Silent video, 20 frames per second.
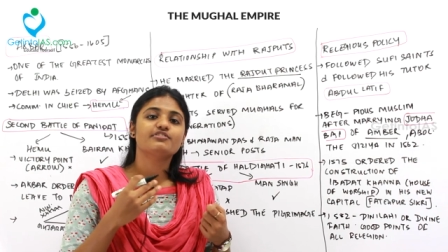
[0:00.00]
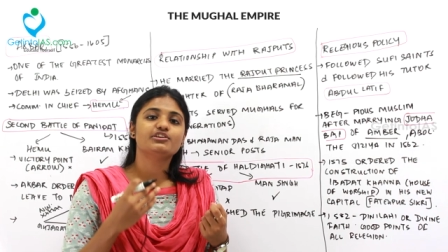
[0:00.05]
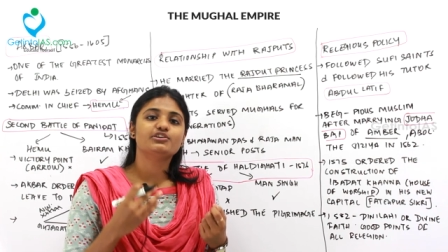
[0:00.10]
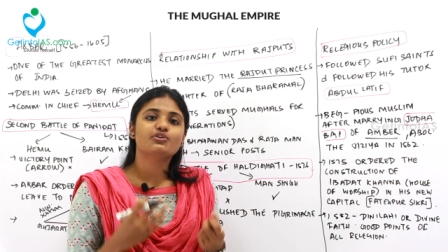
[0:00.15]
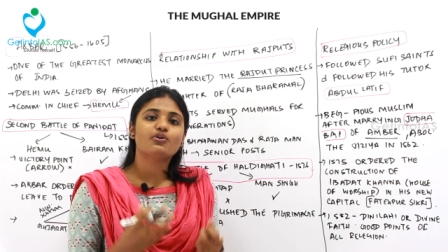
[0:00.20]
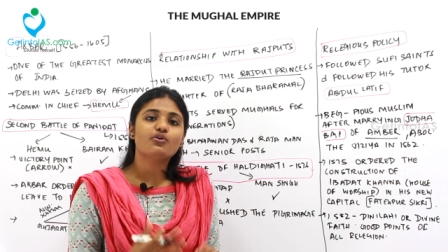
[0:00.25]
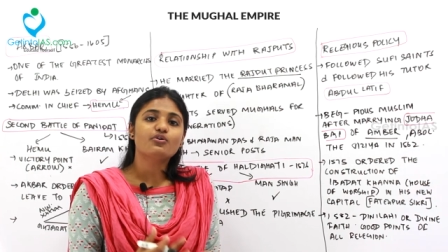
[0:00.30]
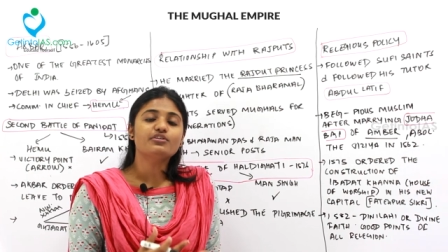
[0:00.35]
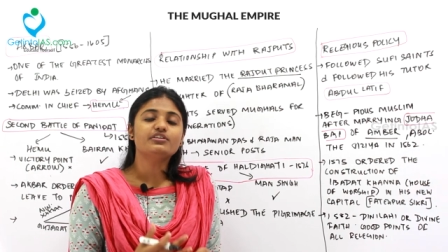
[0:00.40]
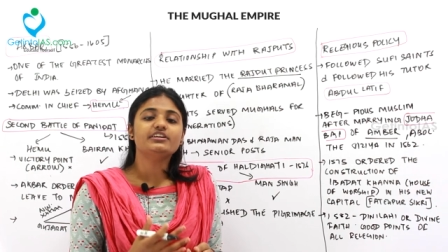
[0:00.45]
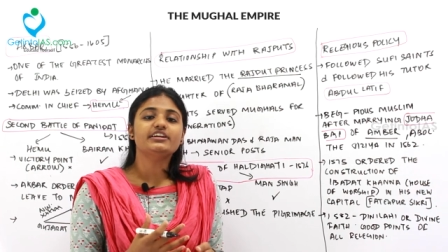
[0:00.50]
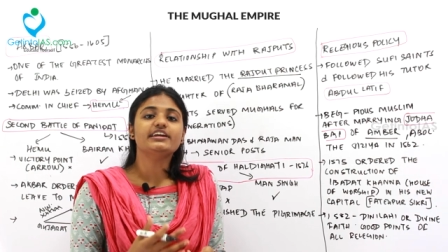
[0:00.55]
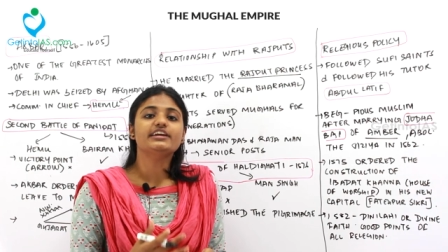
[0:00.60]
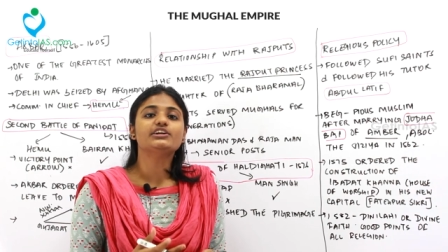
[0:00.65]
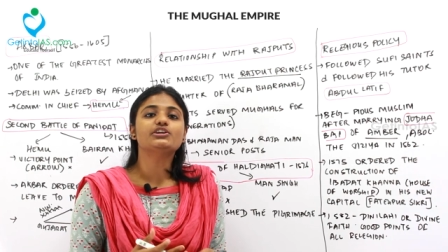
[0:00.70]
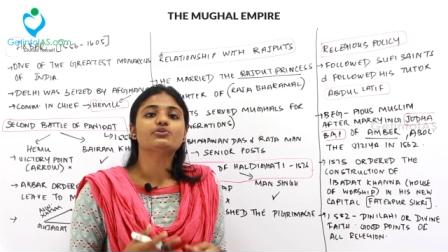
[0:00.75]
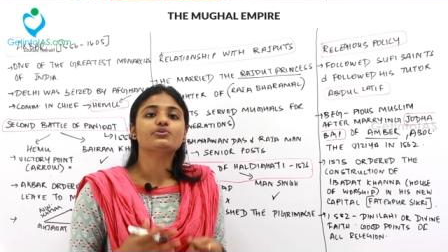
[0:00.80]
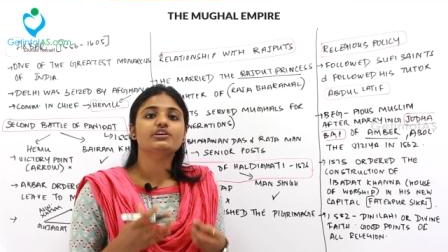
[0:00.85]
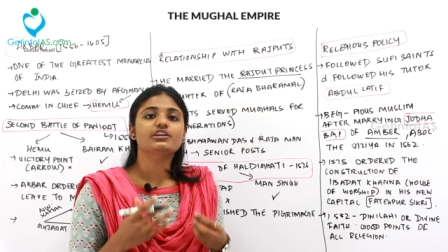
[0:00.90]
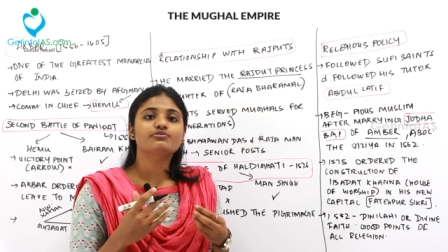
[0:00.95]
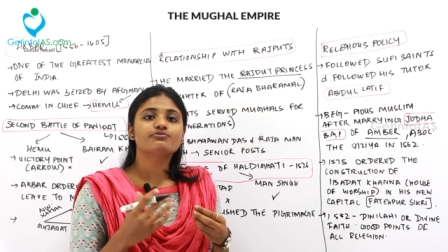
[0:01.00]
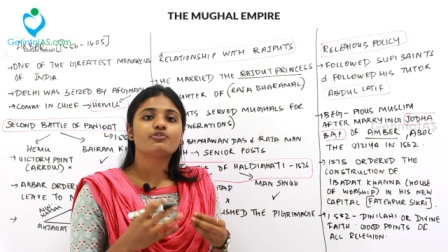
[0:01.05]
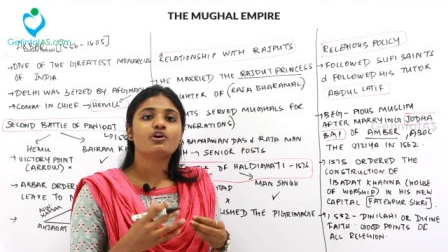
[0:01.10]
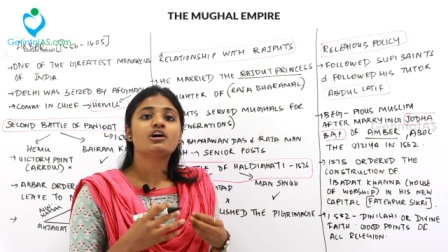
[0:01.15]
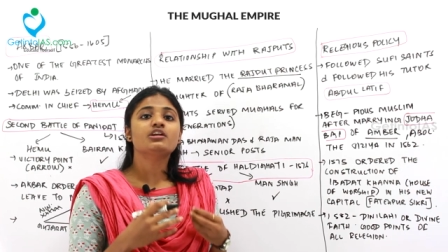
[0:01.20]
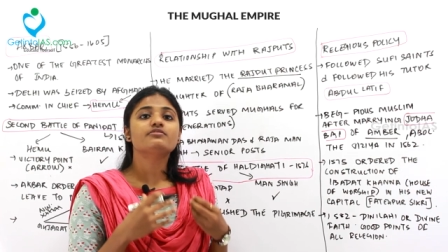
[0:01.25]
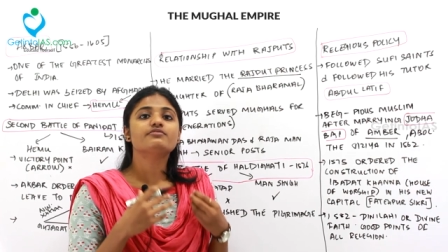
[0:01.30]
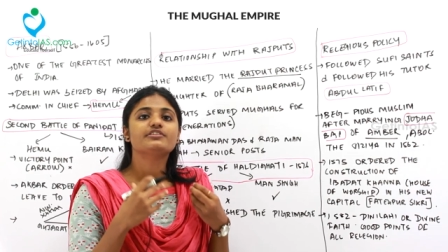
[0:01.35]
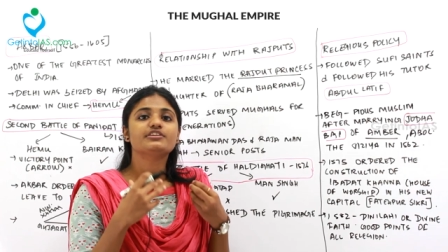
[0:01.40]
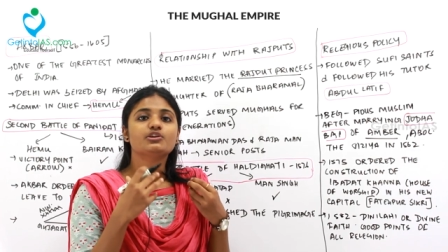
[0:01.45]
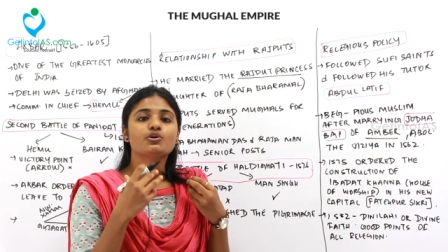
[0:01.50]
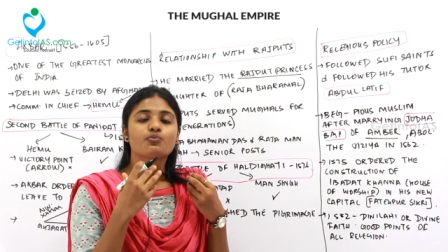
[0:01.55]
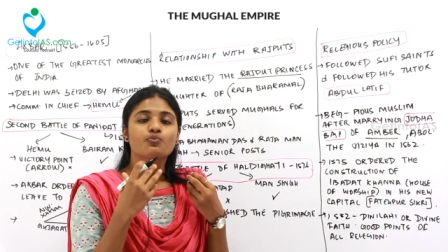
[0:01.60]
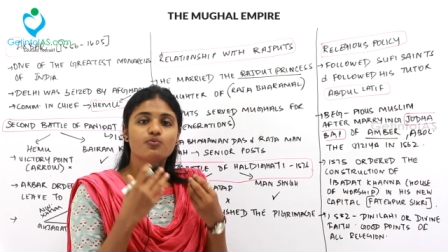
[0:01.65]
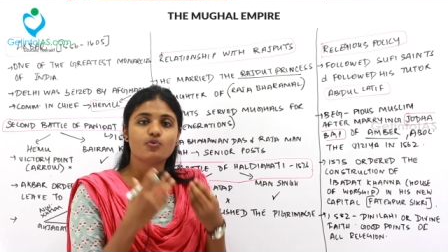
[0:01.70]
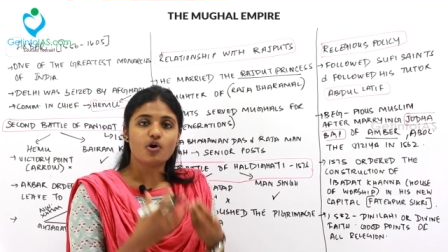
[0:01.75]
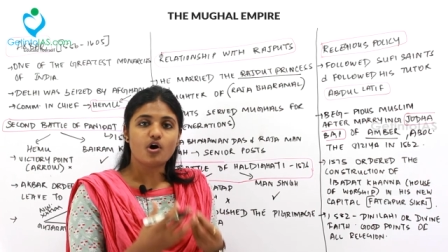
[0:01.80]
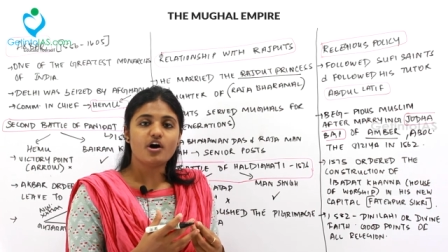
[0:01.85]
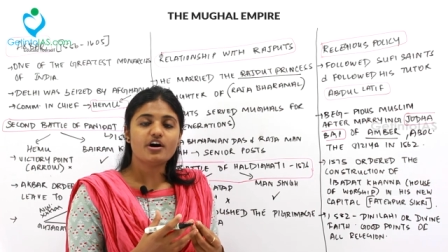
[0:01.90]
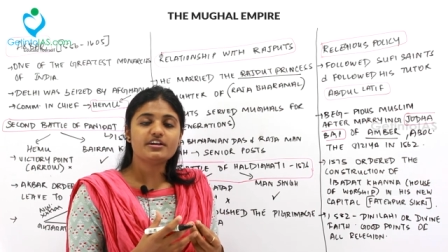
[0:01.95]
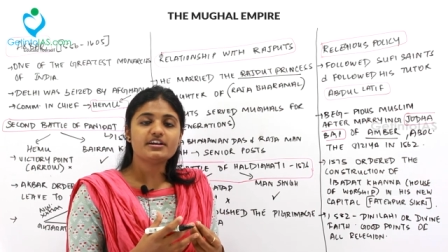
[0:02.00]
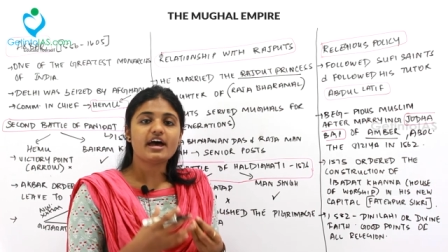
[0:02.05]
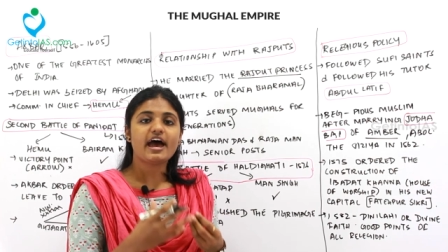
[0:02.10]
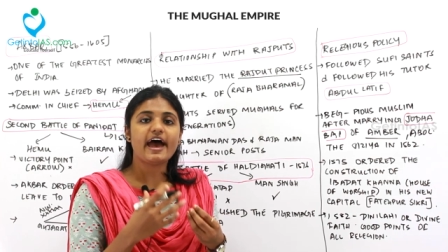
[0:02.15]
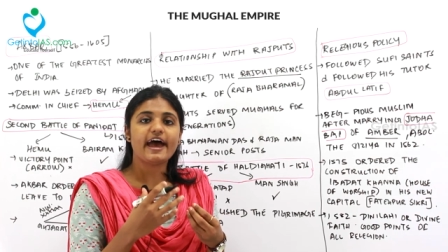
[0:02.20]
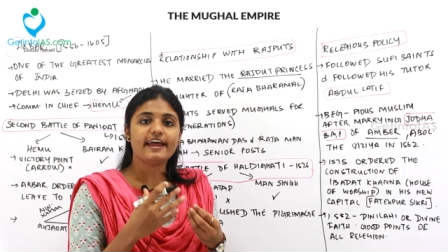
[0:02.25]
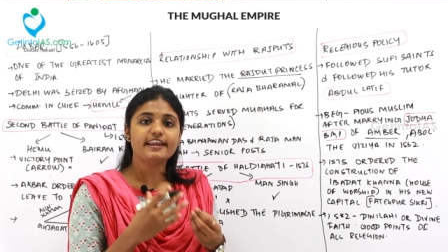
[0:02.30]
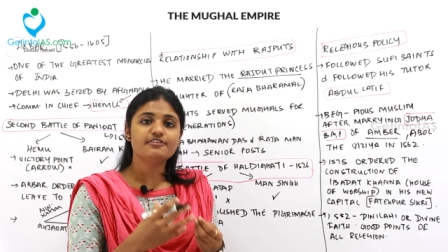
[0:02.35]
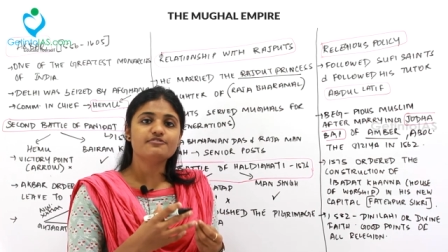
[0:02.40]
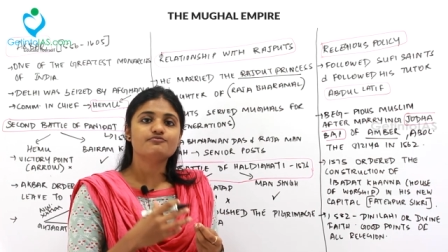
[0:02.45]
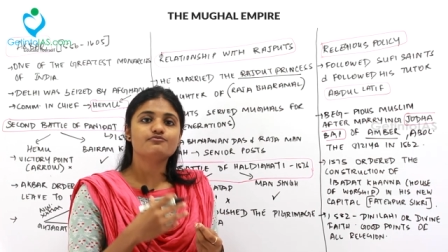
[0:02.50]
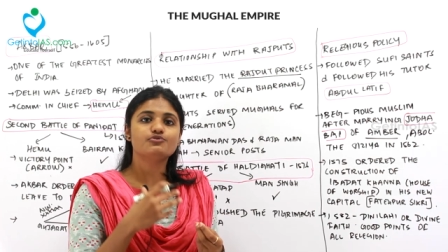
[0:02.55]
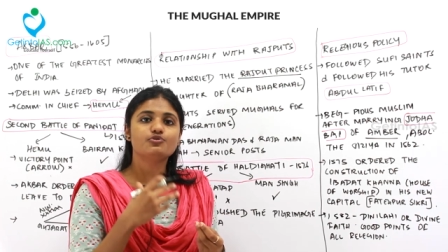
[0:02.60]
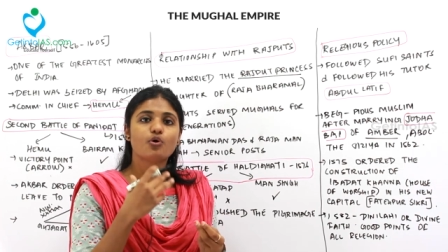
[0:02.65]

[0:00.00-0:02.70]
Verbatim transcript: we don't need to involve in a war and